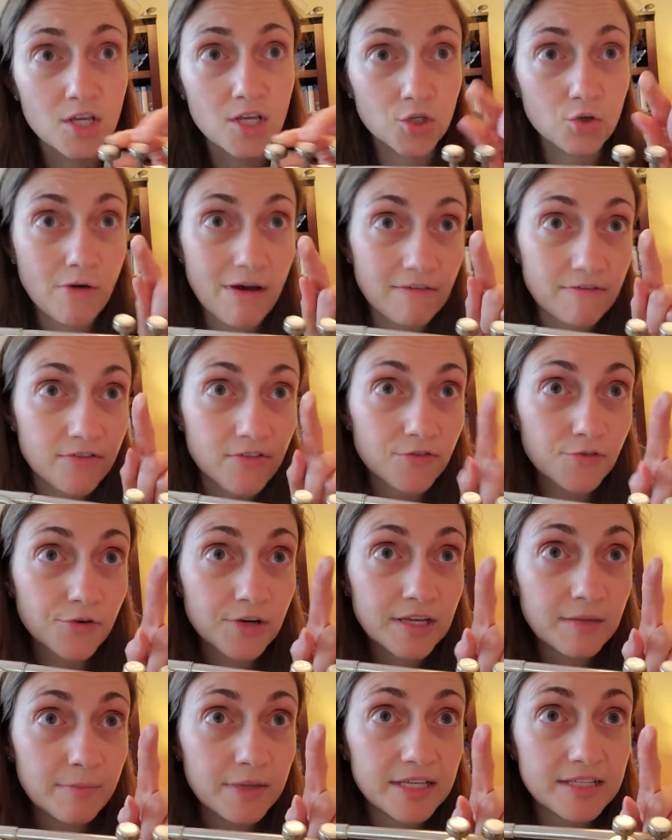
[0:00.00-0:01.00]
You have
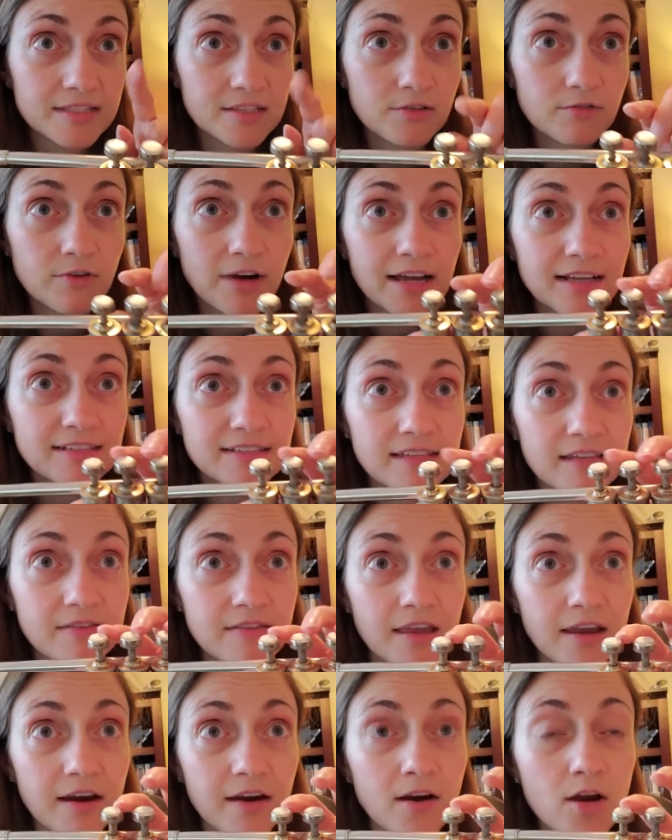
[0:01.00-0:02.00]
3 beats of rest in
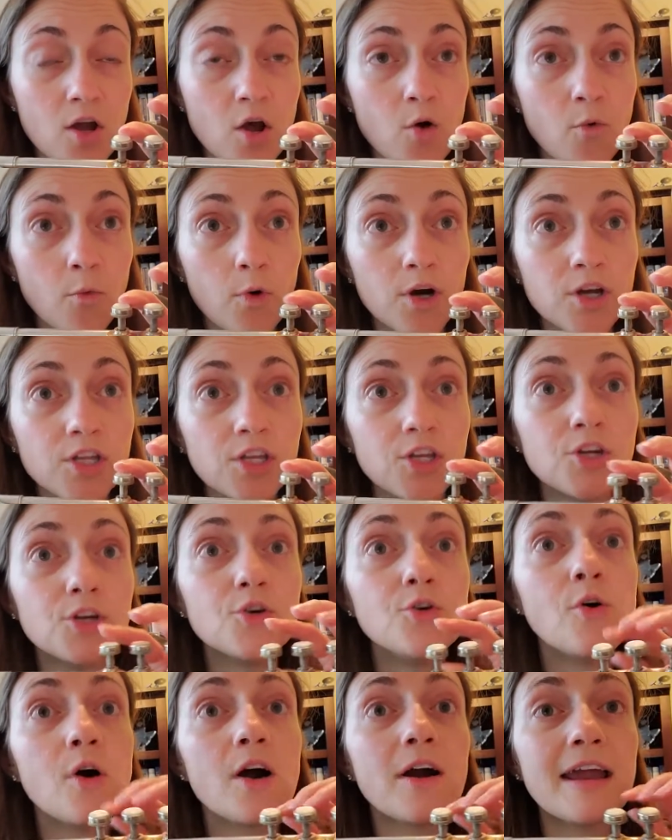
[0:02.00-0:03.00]
there where
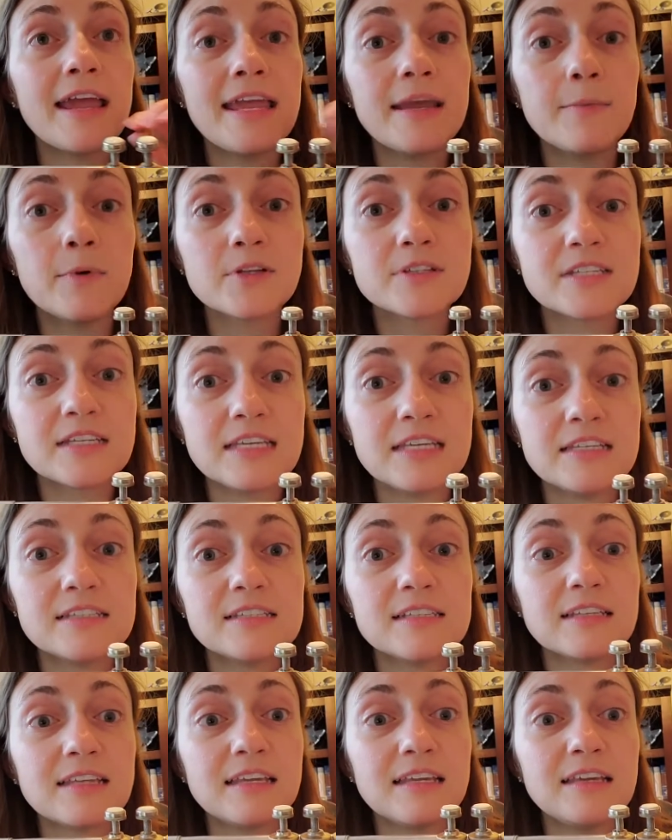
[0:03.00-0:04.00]
you are able to
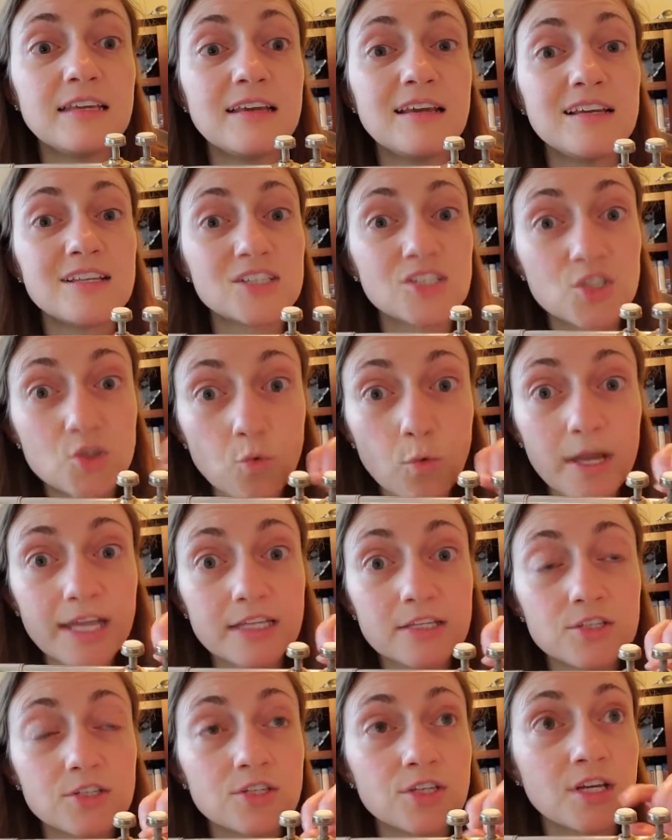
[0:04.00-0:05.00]
easily
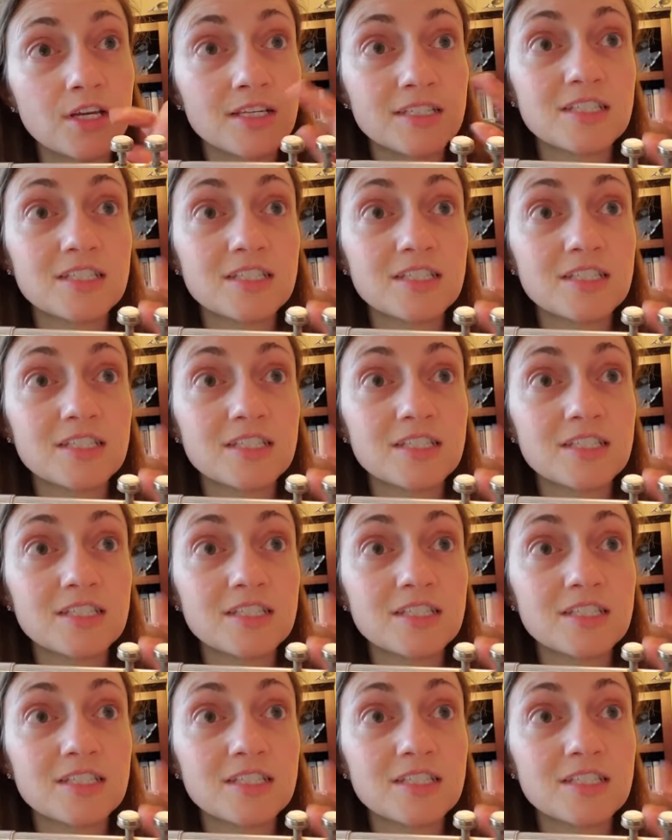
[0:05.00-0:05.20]
switch